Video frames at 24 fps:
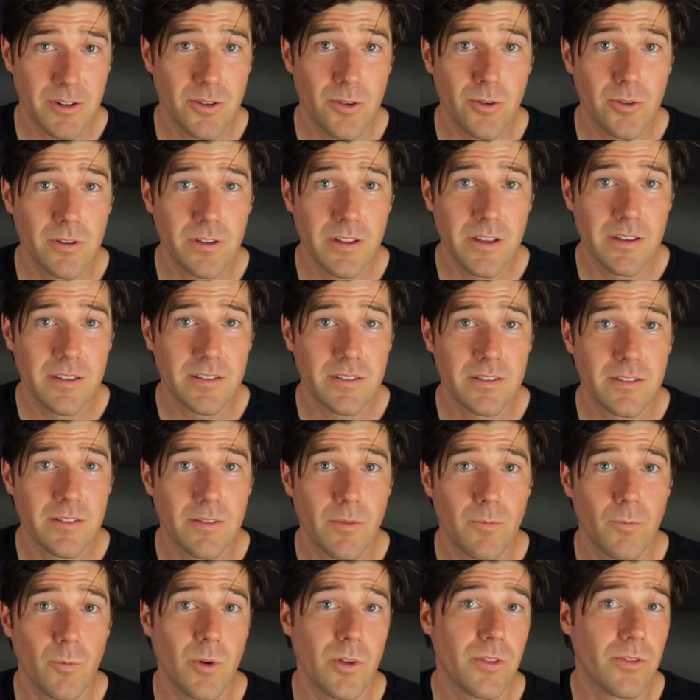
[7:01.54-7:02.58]
nucleus
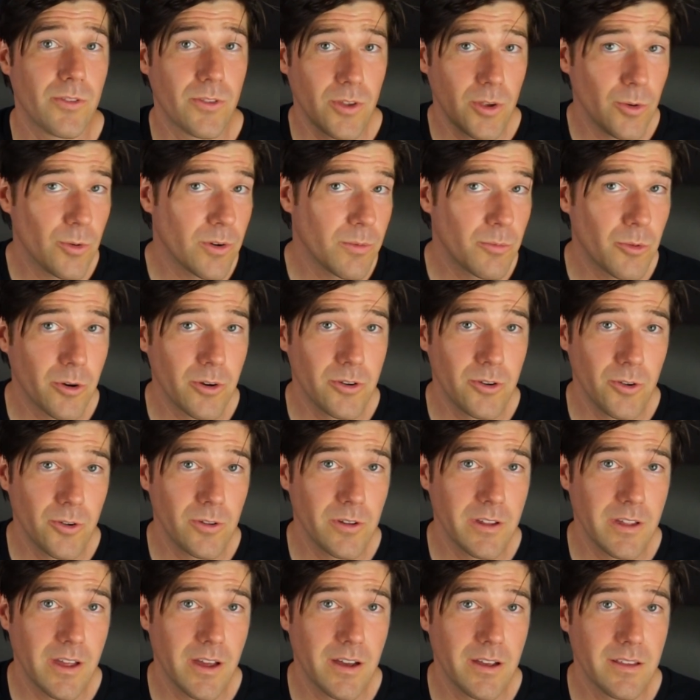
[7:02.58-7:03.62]
with 2 or more
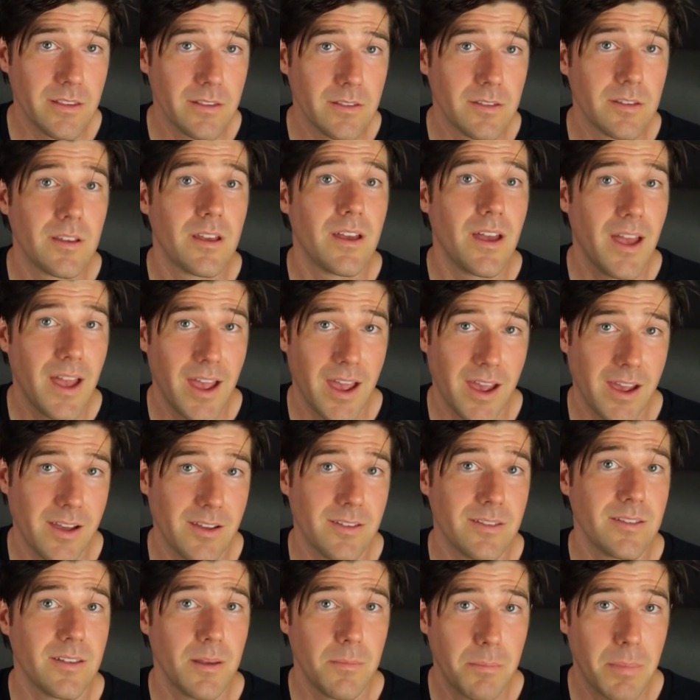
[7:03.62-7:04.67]
nucleons
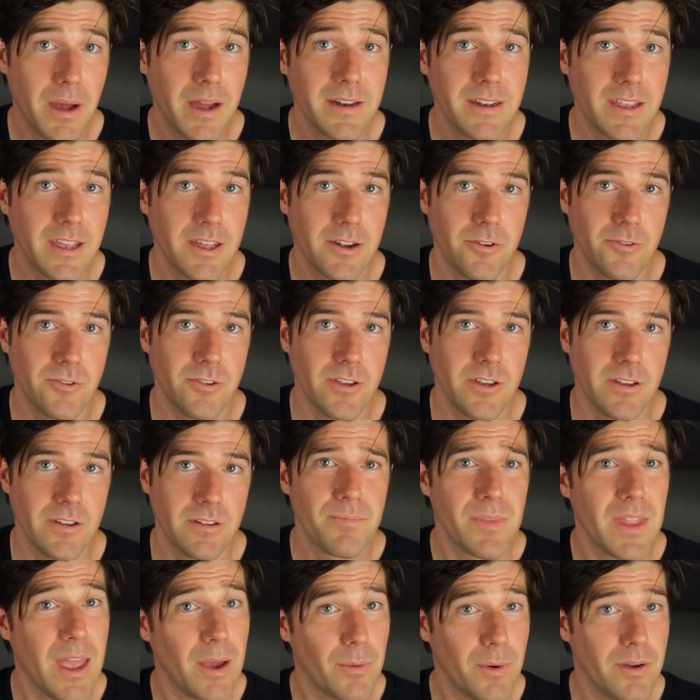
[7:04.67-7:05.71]
has a binding energy.
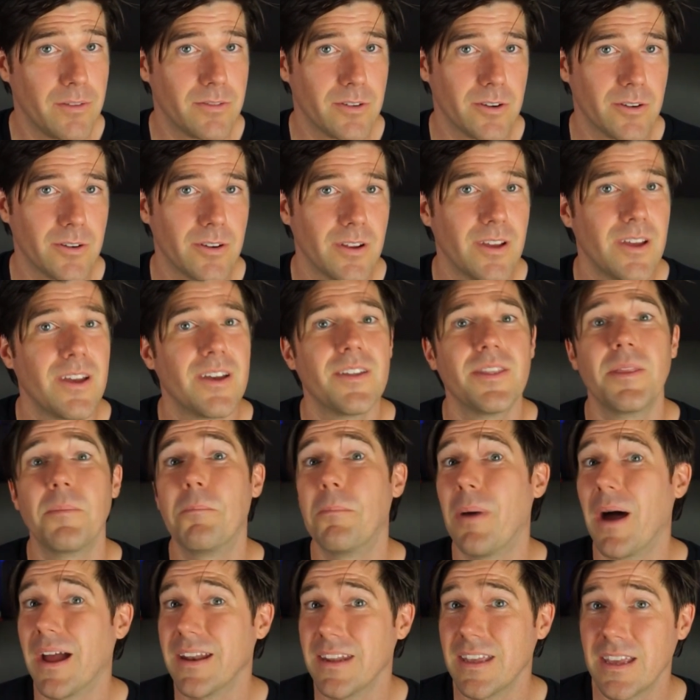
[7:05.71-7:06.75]
However, the
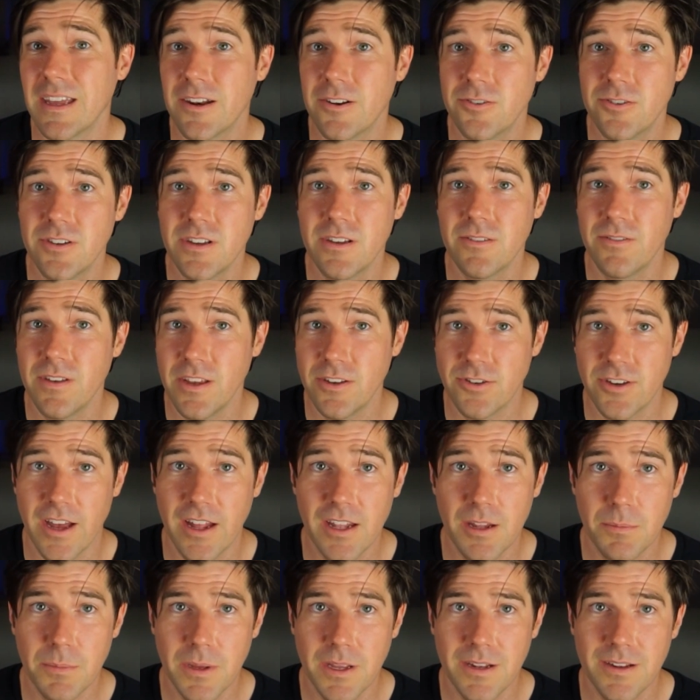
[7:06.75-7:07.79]
binding energy of each
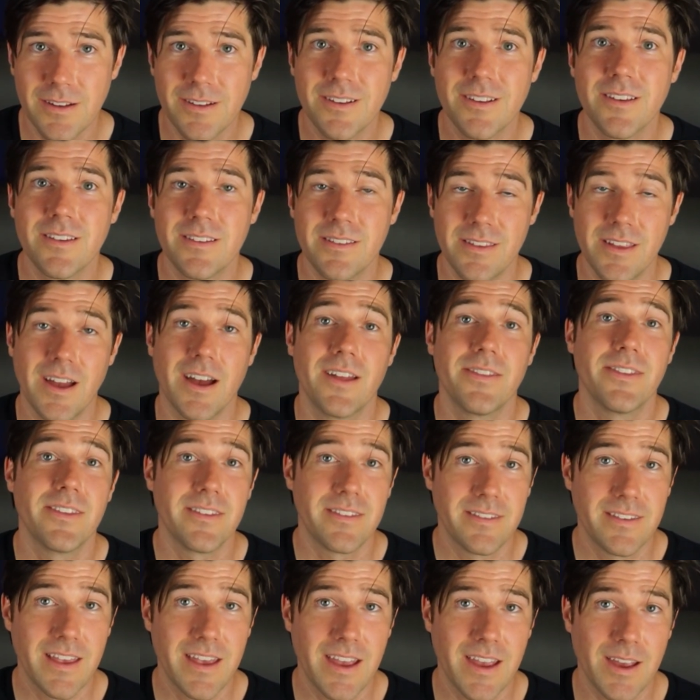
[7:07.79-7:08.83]
element is not the
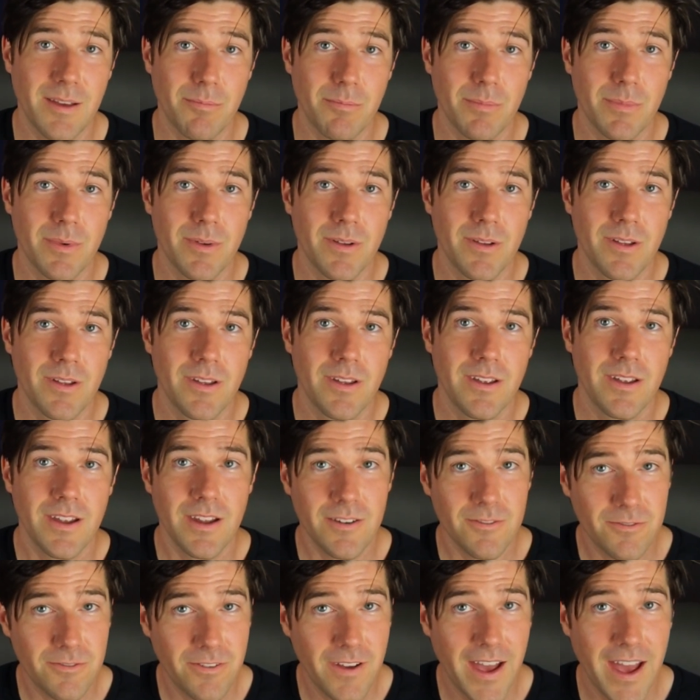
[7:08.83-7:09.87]
same.
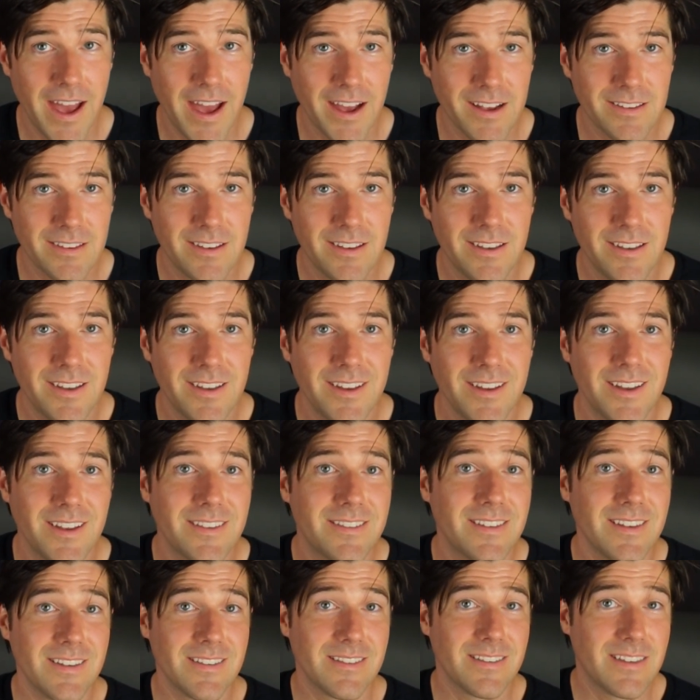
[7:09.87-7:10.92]
In fact, it's
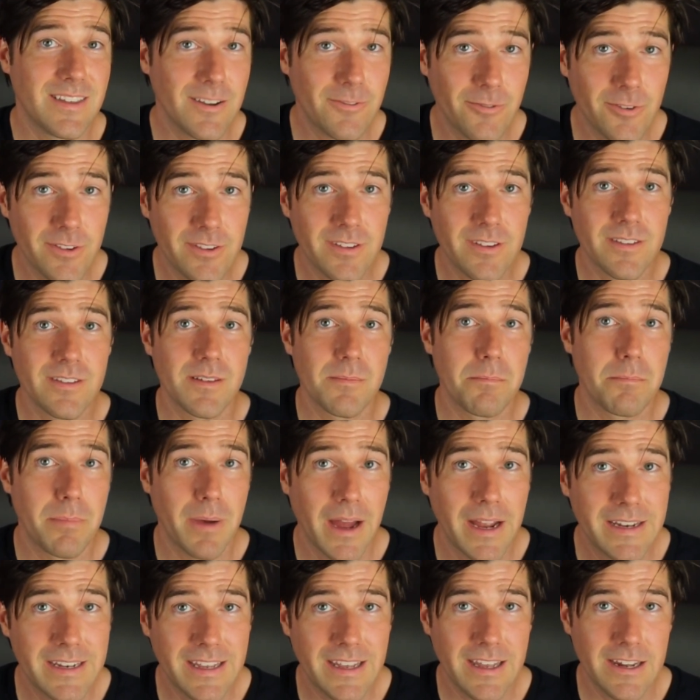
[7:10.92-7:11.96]
these differences in
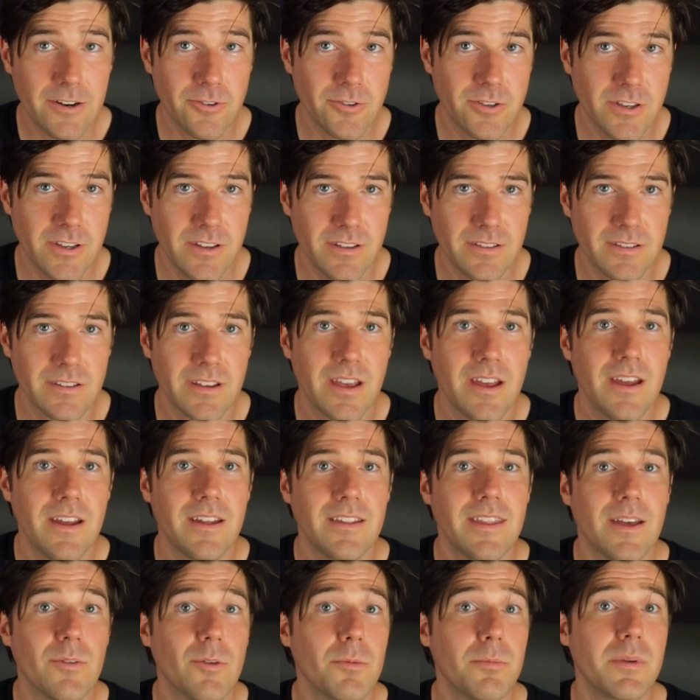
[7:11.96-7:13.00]
binding energies
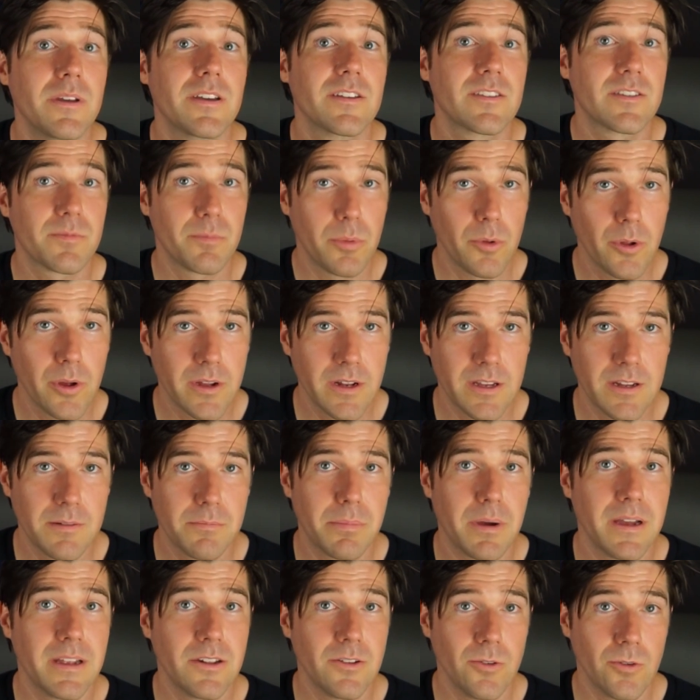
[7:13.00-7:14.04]
that will be exploited
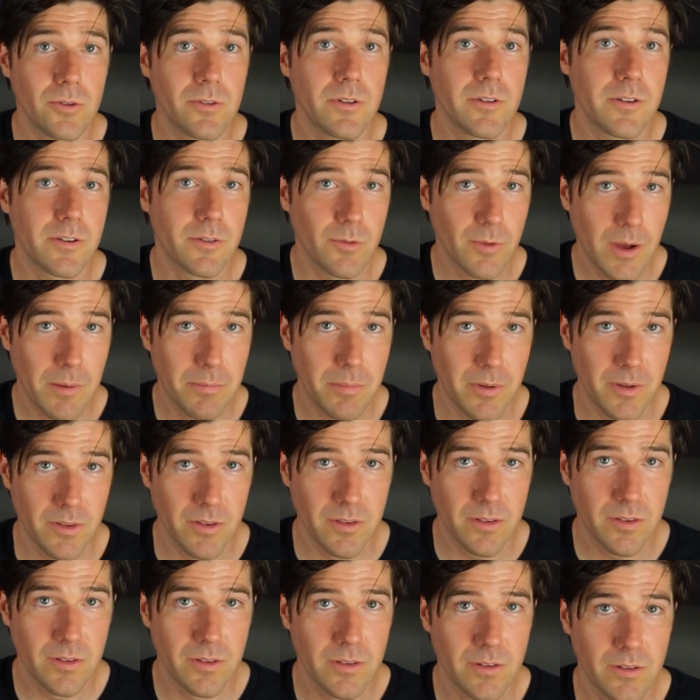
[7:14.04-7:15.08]
by nuclear
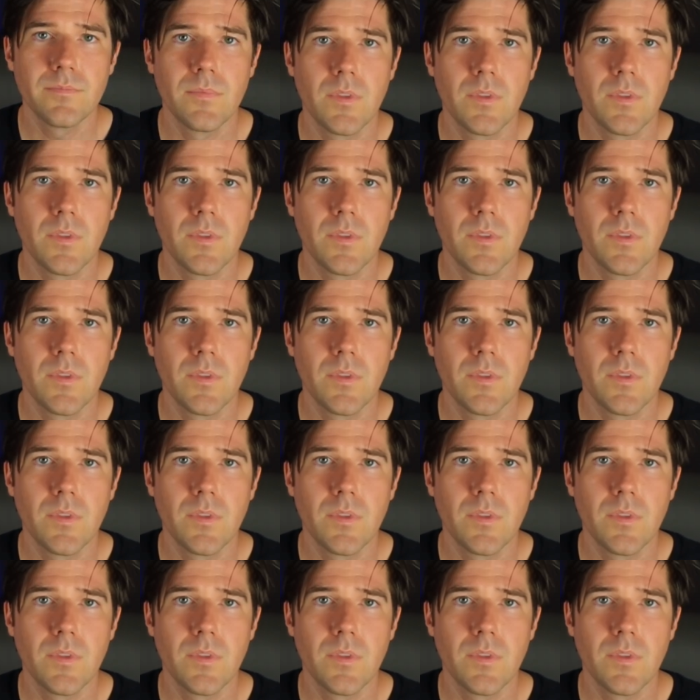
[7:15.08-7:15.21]
weapons.